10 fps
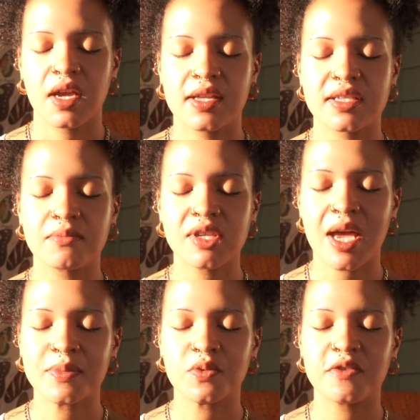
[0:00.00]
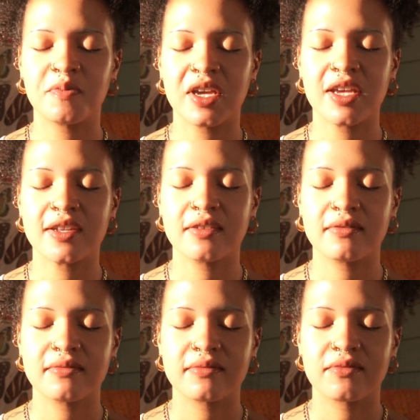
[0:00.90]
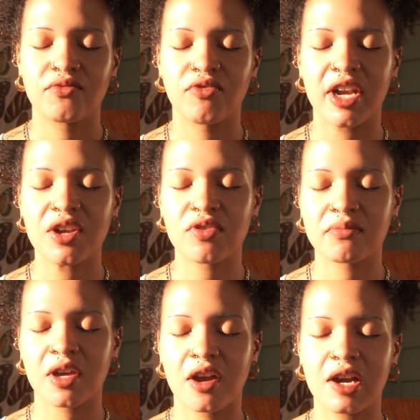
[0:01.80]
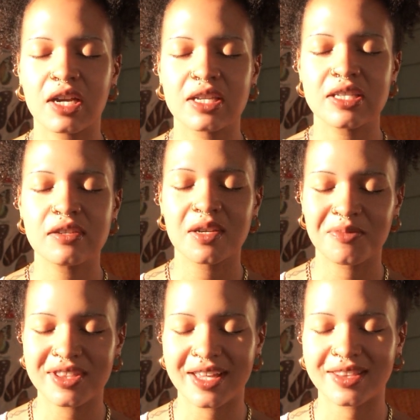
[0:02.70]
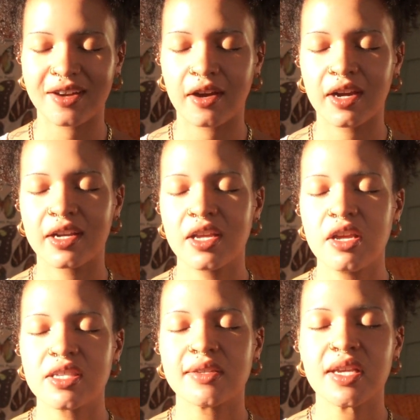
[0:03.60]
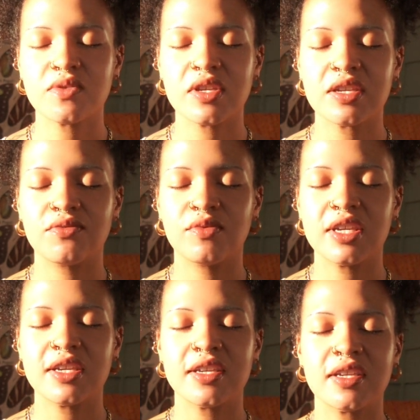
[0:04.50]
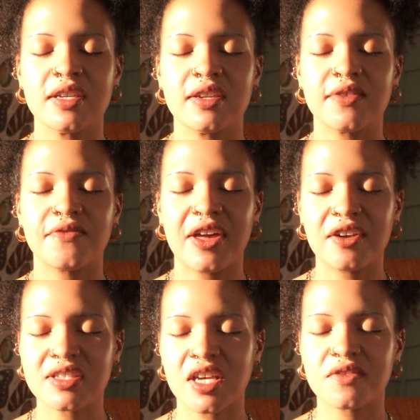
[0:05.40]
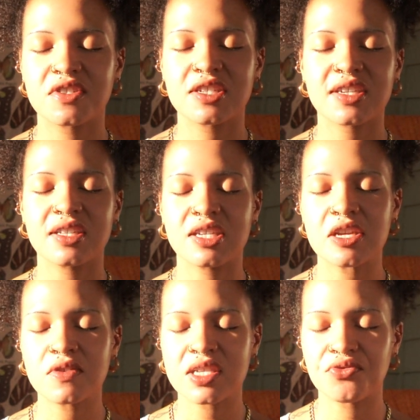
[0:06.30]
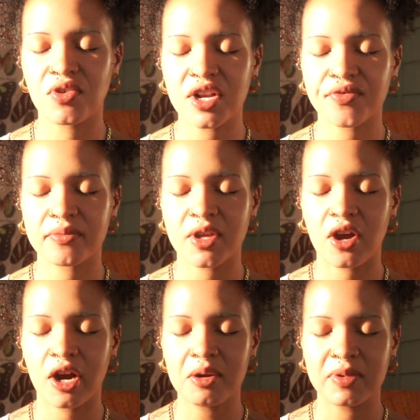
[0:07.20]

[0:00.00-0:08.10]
And sometimes we've been running from the heart. Continue to breathe out the heart. Sometimes we find ourselves just continuously running from the heart